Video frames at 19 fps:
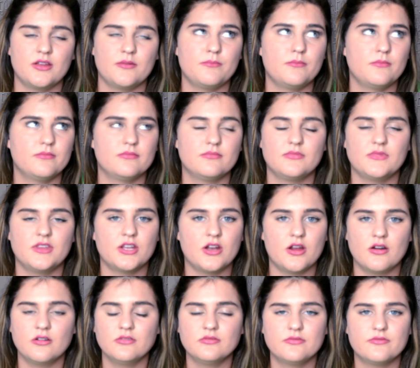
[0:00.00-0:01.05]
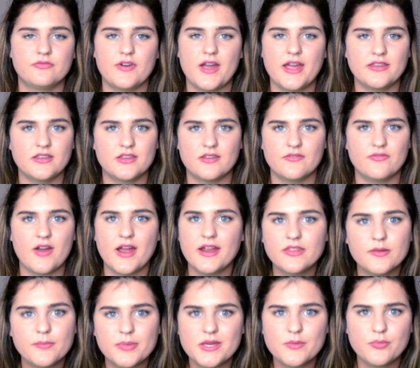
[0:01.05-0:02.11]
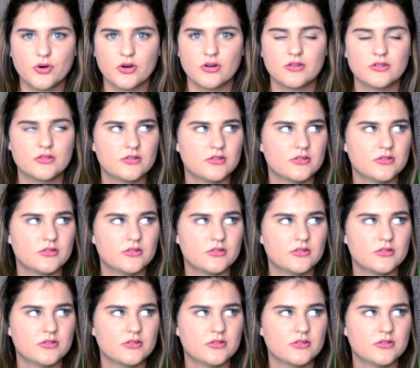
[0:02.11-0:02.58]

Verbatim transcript: You know, find find the people.